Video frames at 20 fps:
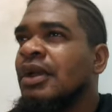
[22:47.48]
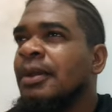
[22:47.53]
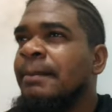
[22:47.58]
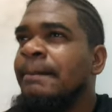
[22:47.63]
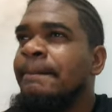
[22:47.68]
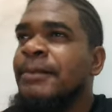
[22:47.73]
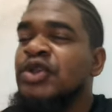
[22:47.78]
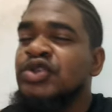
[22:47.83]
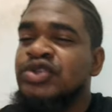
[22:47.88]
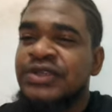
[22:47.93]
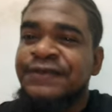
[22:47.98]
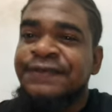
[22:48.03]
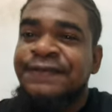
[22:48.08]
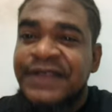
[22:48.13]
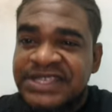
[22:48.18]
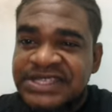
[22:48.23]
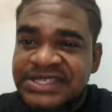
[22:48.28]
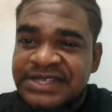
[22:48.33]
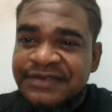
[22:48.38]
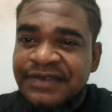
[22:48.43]
music
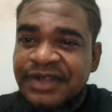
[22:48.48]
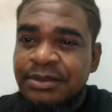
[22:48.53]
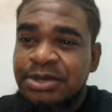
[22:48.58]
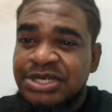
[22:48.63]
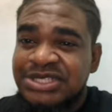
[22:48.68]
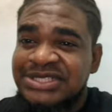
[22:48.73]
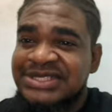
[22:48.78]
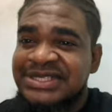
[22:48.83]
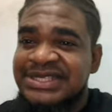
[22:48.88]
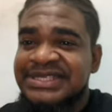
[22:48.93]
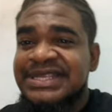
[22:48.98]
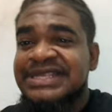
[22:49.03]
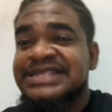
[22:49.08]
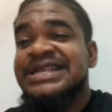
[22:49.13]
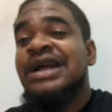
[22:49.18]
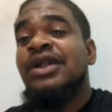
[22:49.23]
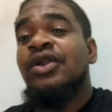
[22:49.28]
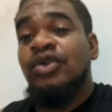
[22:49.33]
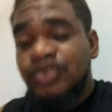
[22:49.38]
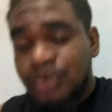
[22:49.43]
festival, brothers and sisters.
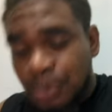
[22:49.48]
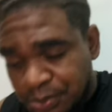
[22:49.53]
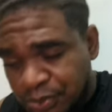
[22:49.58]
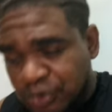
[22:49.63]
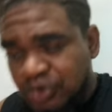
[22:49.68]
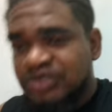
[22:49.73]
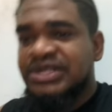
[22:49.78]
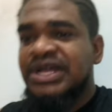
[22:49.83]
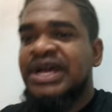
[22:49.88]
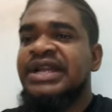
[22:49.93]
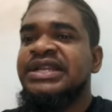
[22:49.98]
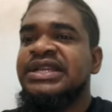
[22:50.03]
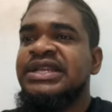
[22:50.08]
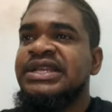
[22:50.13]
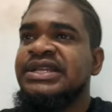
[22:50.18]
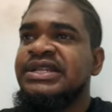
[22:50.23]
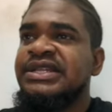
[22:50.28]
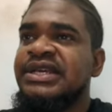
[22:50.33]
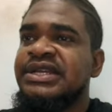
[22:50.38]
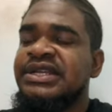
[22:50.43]
I'll also post that
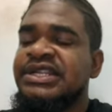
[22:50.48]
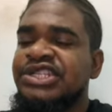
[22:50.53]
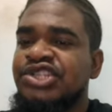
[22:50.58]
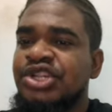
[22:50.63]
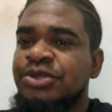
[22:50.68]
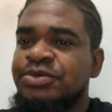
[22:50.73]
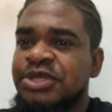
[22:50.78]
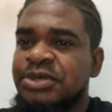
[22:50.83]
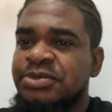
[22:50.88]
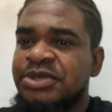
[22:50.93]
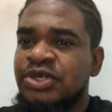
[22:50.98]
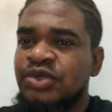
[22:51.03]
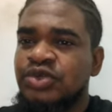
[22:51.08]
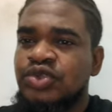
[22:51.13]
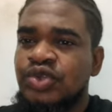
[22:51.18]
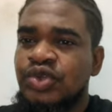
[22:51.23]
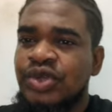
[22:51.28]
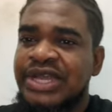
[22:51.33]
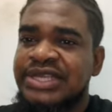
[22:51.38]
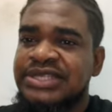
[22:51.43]
in the description below,
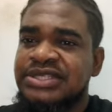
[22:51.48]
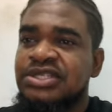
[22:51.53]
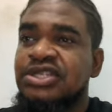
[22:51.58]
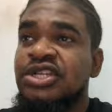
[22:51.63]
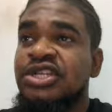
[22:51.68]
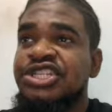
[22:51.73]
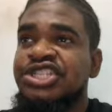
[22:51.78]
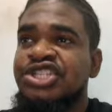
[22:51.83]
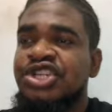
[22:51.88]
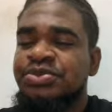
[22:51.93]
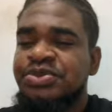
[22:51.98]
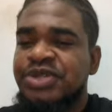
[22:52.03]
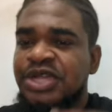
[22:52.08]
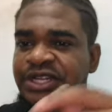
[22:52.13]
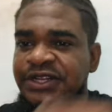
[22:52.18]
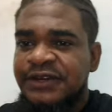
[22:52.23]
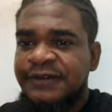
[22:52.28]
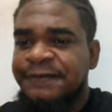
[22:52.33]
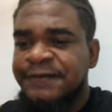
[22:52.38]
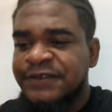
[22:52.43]
so you guys, not description,
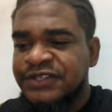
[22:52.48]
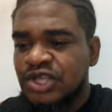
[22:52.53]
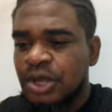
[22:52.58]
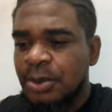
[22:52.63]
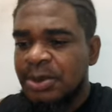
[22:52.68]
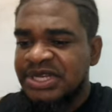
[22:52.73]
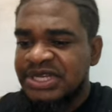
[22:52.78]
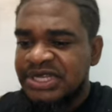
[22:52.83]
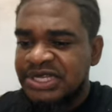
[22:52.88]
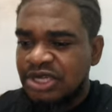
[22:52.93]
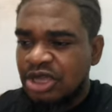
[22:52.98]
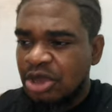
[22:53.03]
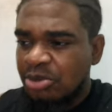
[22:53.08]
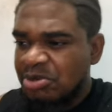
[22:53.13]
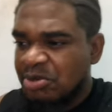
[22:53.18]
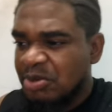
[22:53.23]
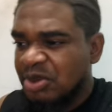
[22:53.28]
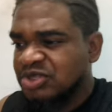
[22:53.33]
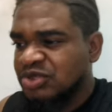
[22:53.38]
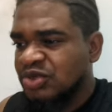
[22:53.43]
in the first comment in the
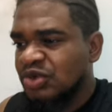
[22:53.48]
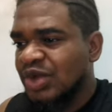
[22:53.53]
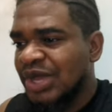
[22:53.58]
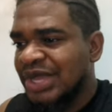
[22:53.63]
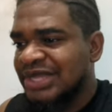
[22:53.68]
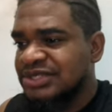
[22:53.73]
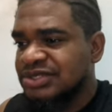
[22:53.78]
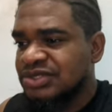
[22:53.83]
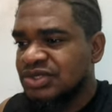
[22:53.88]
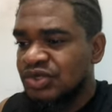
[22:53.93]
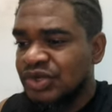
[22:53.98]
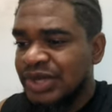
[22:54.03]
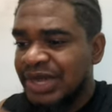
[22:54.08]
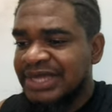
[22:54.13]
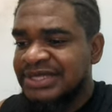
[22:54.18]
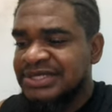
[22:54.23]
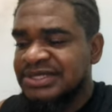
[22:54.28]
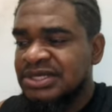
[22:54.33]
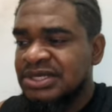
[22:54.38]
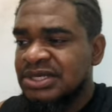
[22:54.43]
comment box below, guys, so you
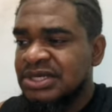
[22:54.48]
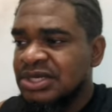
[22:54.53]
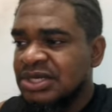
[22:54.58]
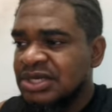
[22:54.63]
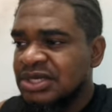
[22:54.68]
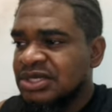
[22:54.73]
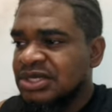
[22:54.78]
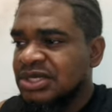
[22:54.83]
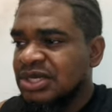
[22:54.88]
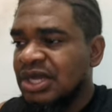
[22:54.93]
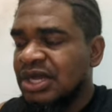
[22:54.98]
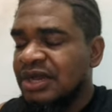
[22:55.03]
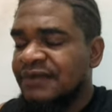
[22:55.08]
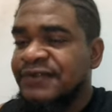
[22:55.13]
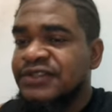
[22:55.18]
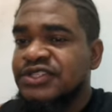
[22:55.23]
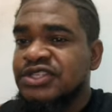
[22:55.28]
guys can